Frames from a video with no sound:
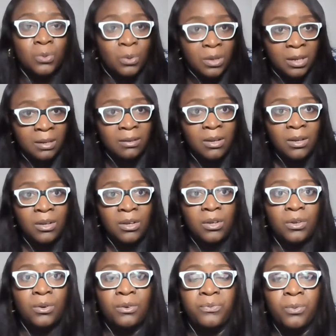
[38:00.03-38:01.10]
stolen,
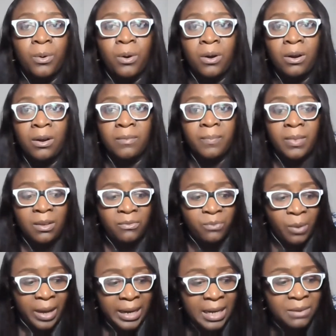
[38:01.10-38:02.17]

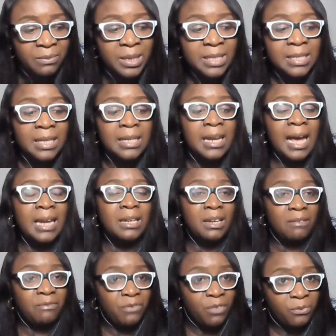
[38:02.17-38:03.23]
for any reason. And
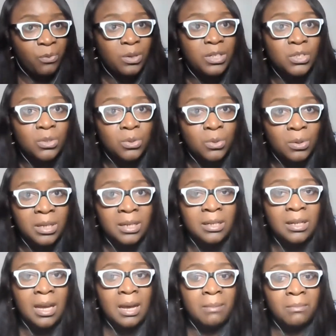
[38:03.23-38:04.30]
then if your phone is
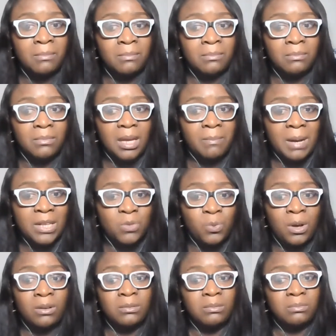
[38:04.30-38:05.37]
stolen as
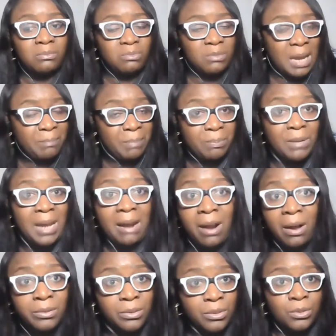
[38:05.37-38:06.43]
well, there are people
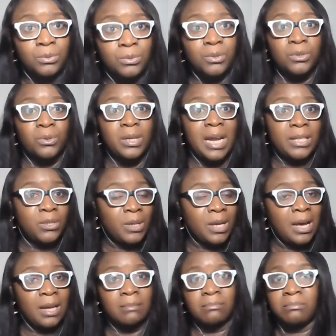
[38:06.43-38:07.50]
around you, that you
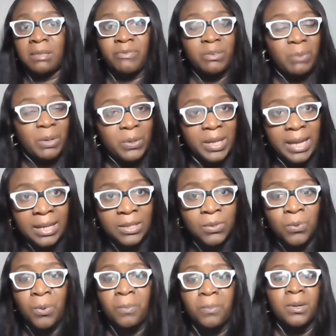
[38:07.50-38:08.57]
can, even when you get
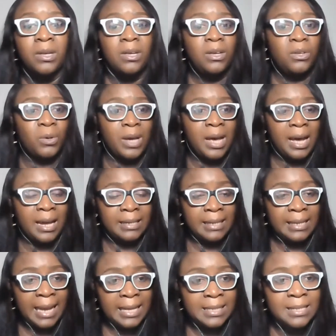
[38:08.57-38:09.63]
home, you
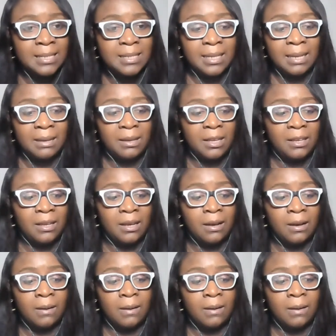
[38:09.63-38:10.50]
can get the